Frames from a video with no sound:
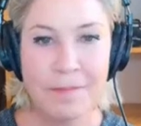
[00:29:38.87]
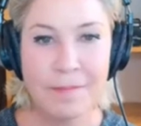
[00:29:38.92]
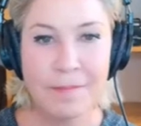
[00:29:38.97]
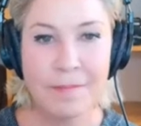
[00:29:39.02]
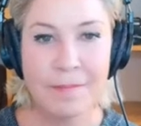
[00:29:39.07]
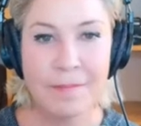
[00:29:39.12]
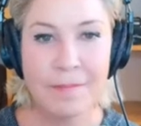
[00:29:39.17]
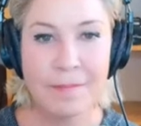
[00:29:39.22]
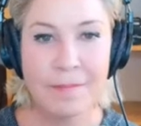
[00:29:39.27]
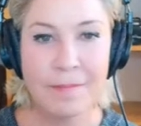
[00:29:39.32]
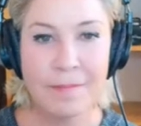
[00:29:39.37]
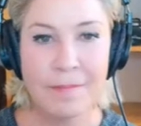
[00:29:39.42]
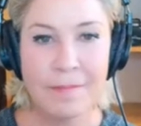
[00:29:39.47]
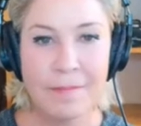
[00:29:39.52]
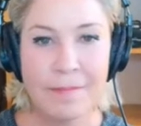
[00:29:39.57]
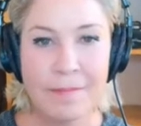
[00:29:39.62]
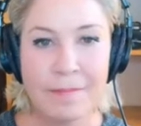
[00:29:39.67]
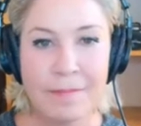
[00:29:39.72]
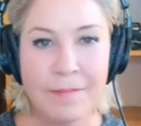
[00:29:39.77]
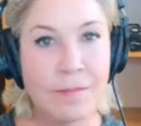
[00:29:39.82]

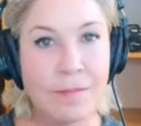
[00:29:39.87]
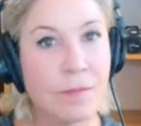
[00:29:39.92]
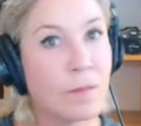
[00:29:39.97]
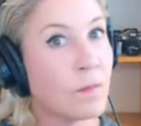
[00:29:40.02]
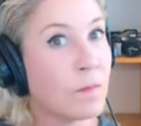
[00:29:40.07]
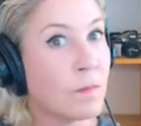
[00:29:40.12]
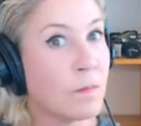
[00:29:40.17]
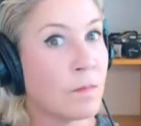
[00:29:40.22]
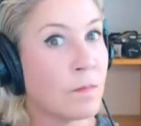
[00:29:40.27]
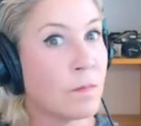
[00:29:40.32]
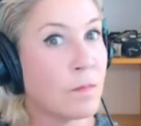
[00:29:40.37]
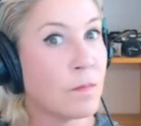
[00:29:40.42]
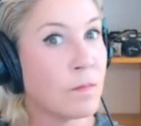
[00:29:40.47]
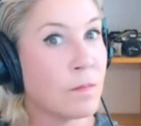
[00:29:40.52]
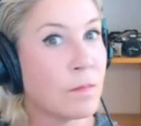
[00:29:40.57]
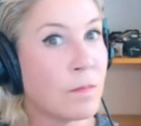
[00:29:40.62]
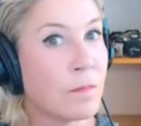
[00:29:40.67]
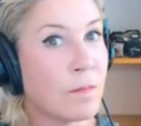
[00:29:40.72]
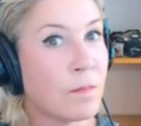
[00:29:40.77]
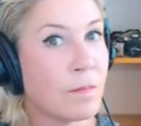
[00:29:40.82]

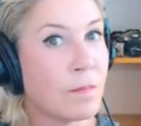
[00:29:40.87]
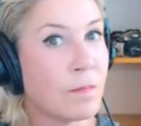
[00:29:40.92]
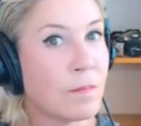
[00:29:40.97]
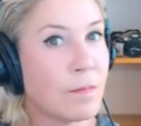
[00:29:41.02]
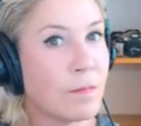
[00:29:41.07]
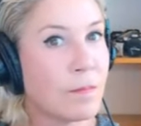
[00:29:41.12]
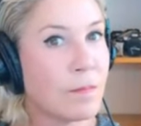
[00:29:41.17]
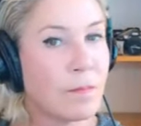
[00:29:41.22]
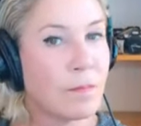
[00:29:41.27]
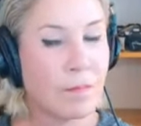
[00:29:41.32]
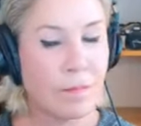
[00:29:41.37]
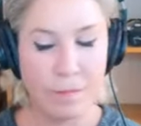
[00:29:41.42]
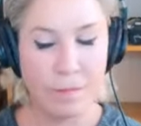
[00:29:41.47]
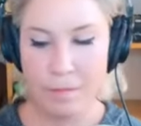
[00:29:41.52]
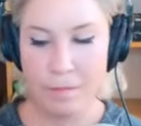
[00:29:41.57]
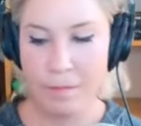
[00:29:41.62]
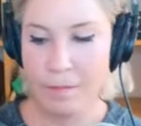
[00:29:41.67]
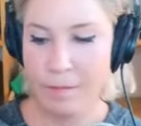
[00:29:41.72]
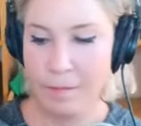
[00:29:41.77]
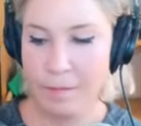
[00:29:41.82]

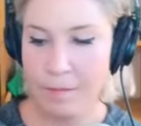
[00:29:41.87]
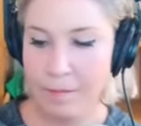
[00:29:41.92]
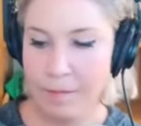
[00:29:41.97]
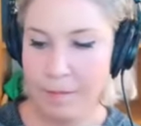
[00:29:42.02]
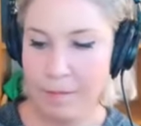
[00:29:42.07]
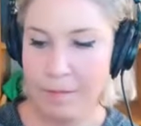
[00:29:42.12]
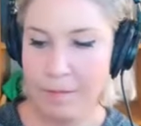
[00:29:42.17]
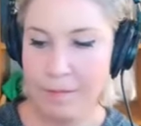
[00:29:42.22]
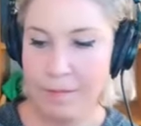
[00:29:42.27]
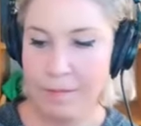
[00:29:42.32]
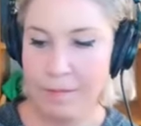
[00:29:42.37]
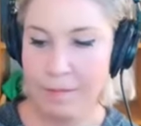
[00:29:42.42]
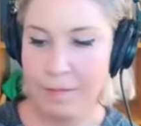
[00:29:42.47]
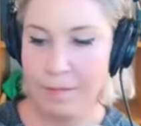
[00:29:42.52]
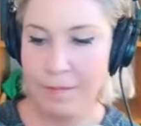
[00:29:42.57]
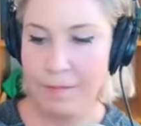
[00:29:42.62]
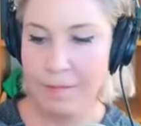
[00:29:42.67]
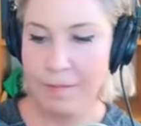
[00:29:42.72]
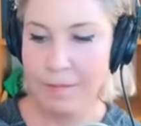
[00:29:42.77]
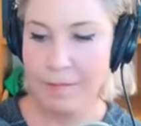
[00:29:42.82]

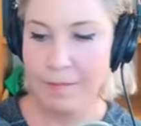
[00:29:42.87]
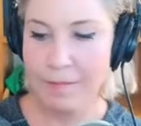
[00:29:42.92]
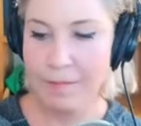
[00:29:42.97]
The person shown says nothing.